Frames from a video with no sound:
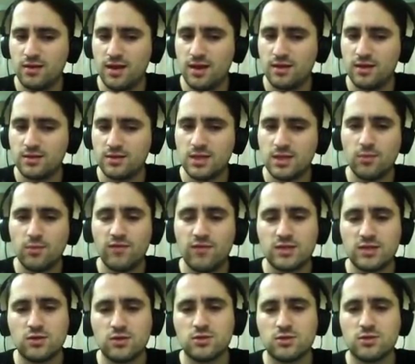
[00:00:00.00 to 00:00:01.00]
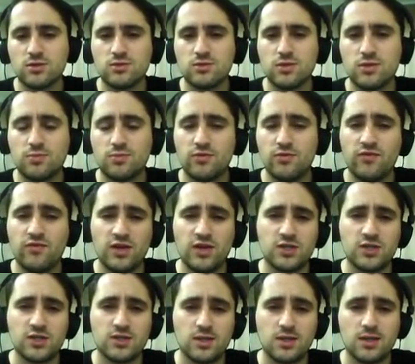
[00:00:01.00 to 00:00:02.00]
and some of us also do it
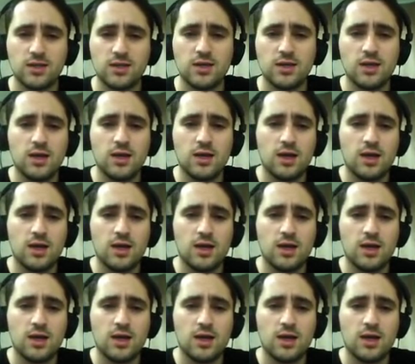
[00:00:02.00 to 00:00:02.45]
professionally.